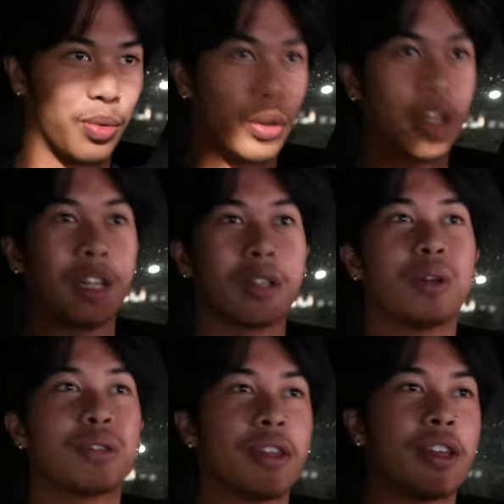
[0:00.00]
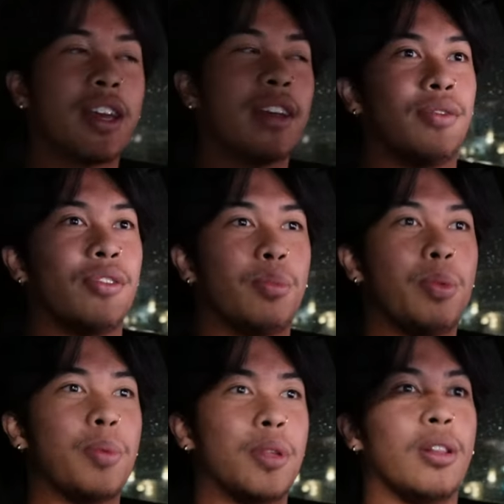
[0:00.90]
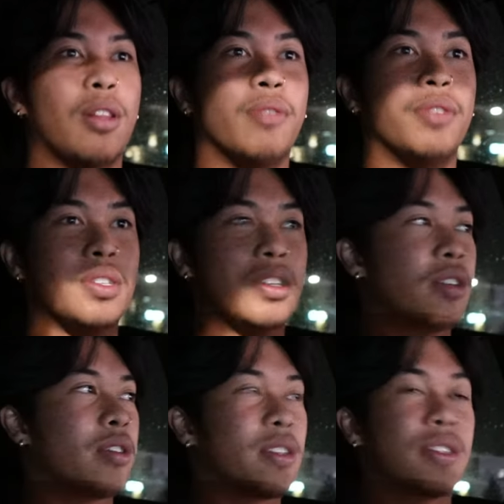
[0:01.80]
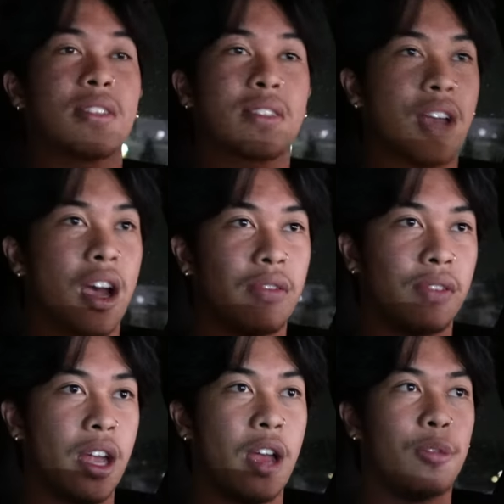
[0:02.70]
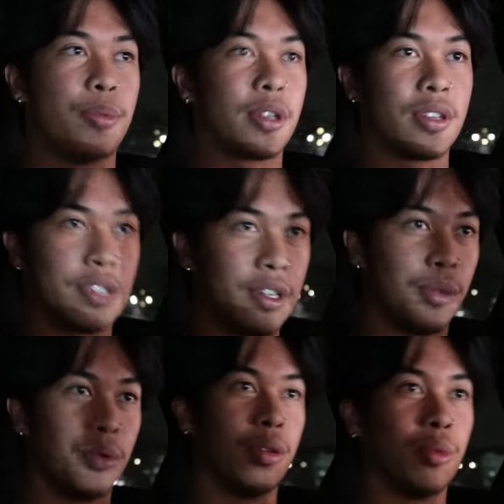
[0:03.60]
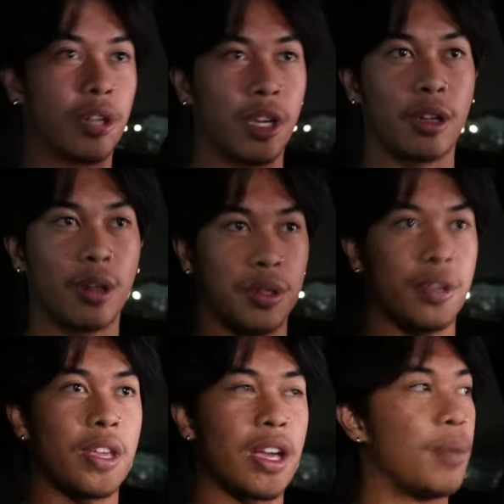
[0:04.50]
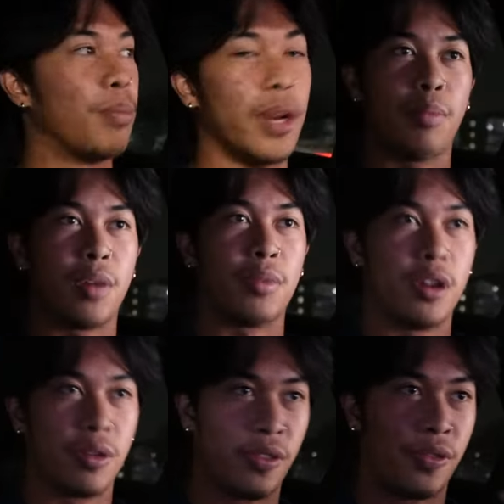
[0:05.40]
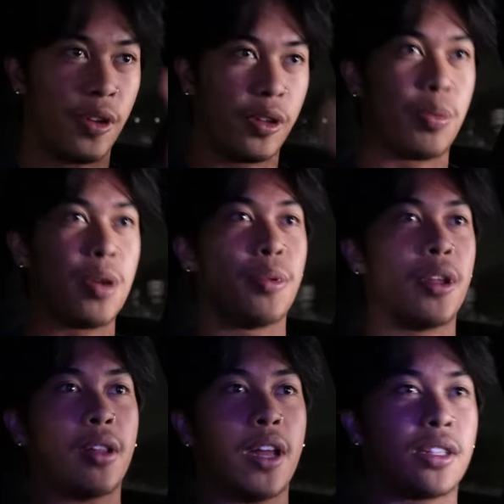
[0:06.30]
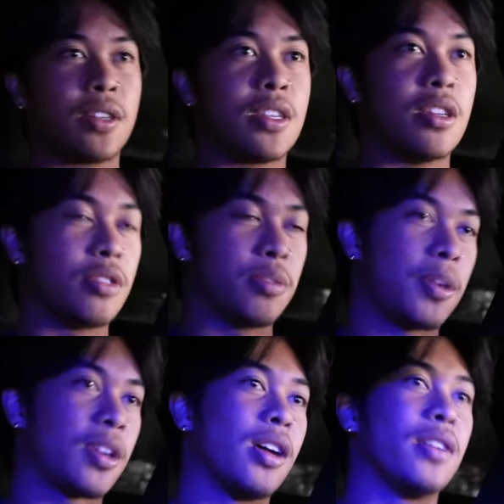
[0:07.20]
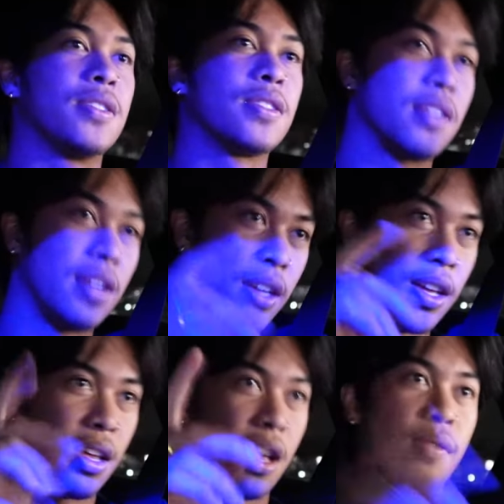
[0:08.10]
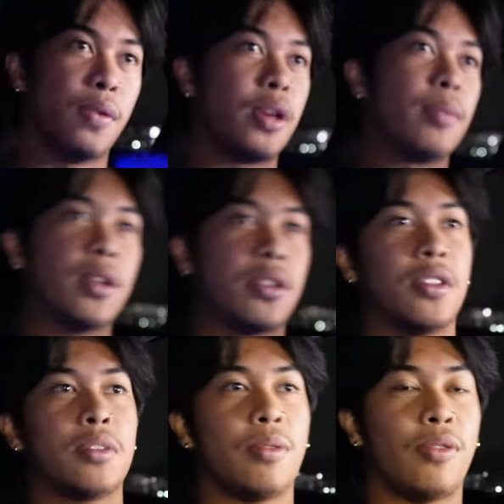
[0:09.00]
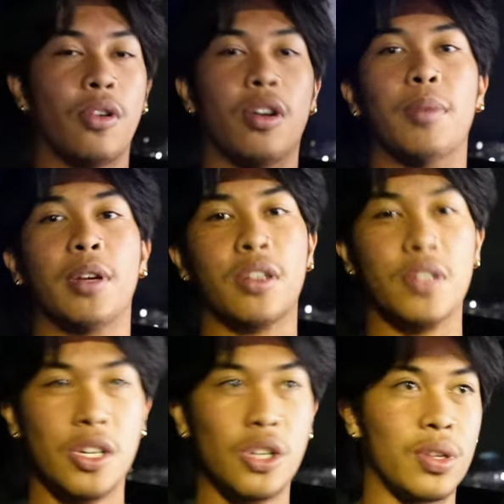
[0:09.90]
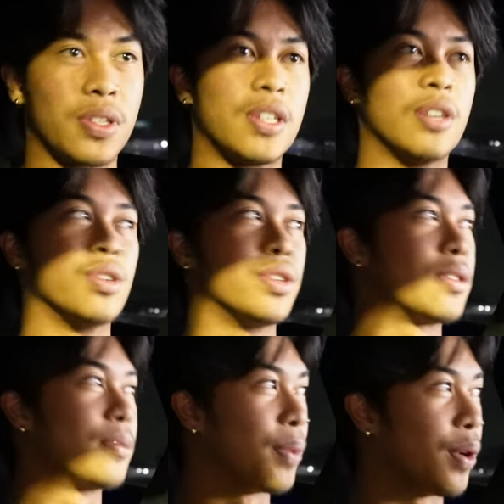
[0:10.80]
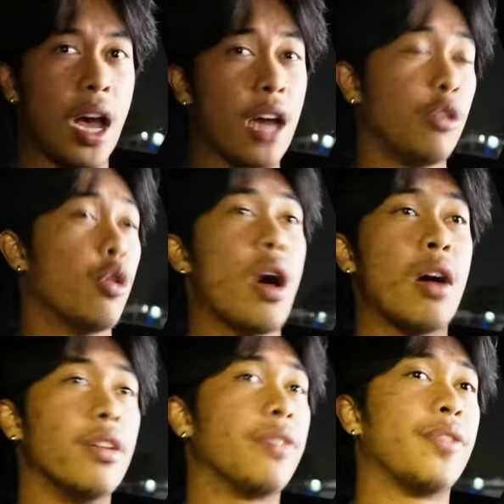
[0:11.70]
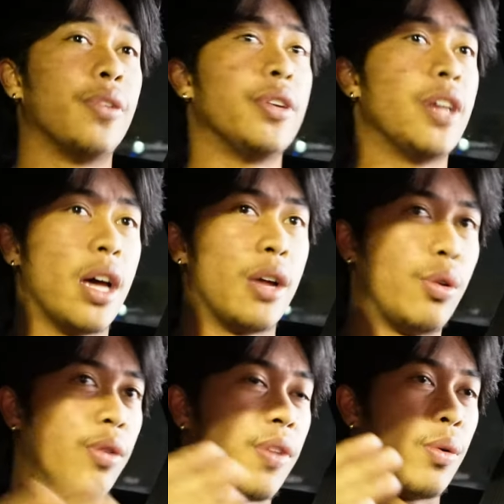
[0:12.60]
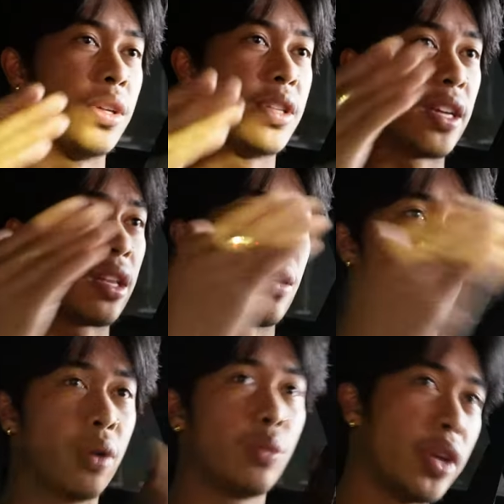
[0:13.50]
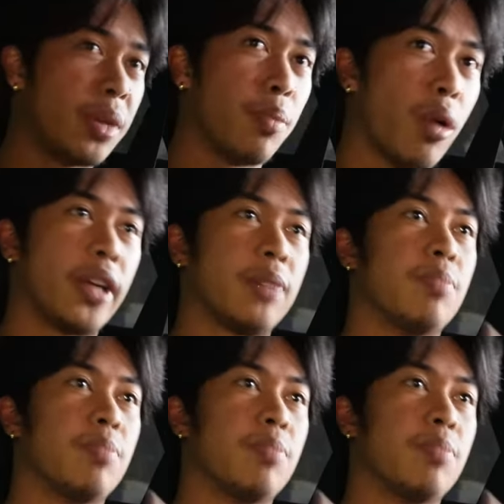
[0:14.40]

we're getting close to the end. For the people that love the series, this is kind of an L because, you know, we're, we're getting close to the end. But, but I'm here to fulfill the people that like the series because I've already mentioned this before. I'm going to continue the series. All right. I don't know how I feel yet. I don't know if I want to take like a one week break,